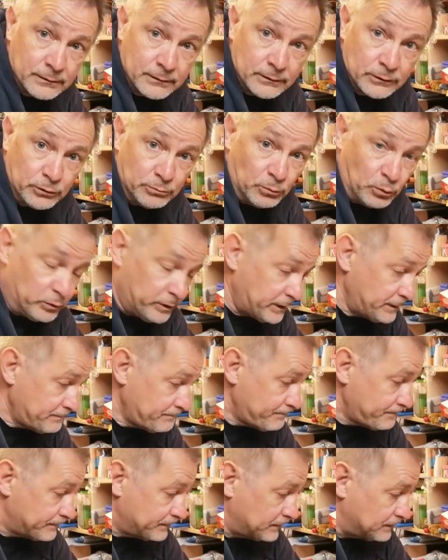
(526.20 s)
Good morning.
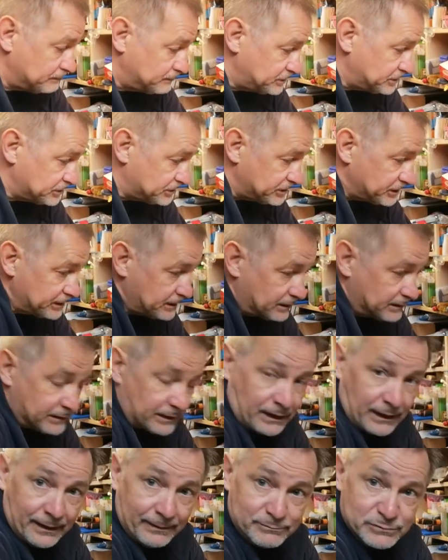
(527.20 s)
I've just taken the
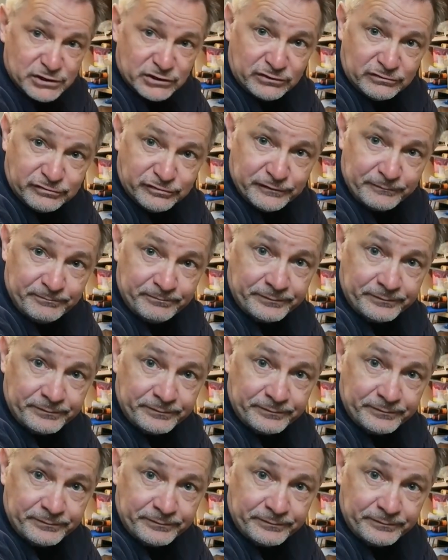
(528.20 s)
clamps off.